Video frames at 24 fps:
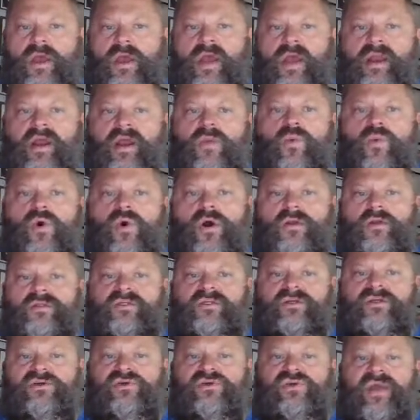and I want
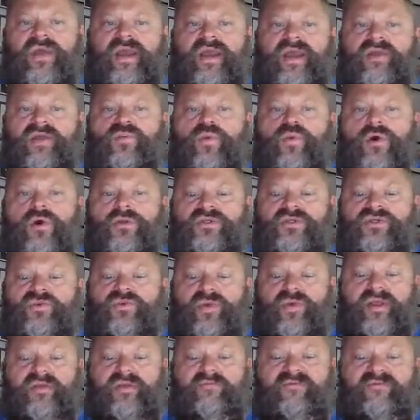to add 1 to
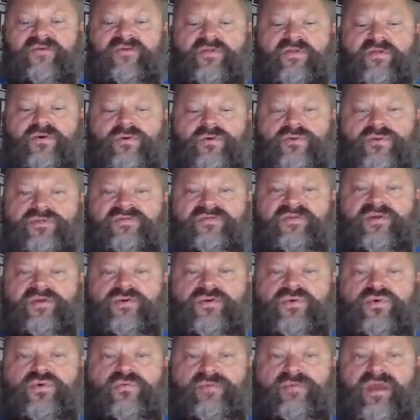it. For those of you
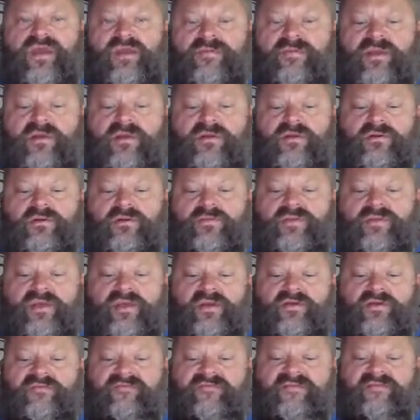who may be a little bit
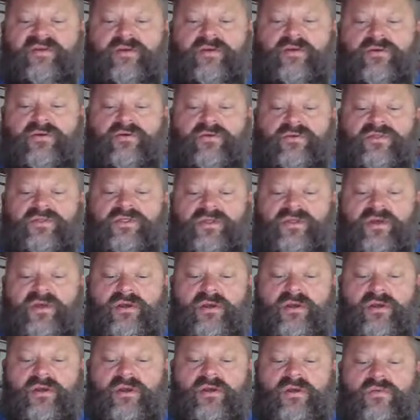confused,
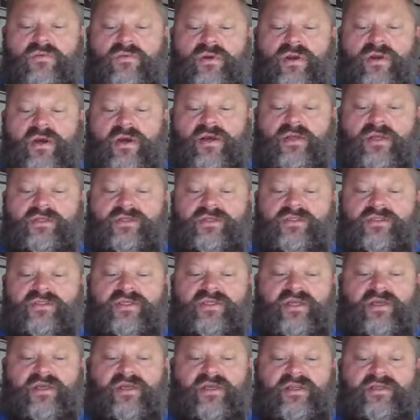what I just
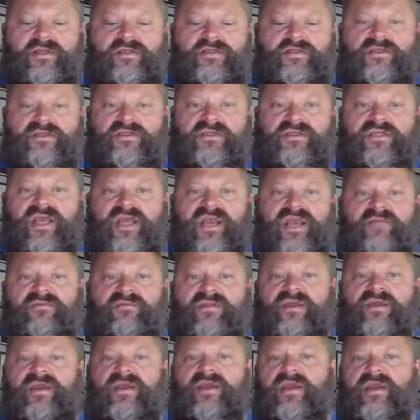did is the same
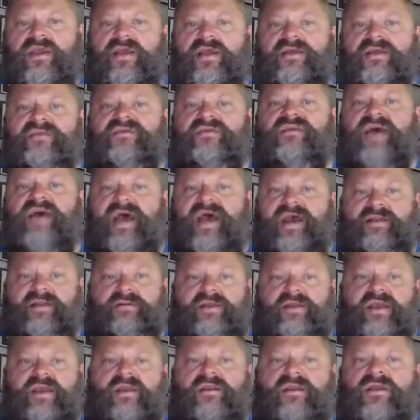thing as that.
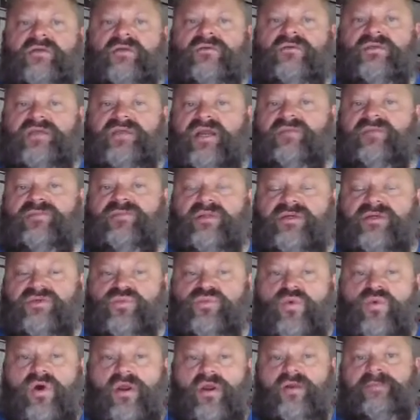N equals n plus
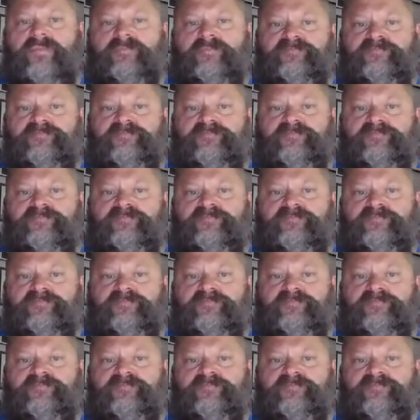1.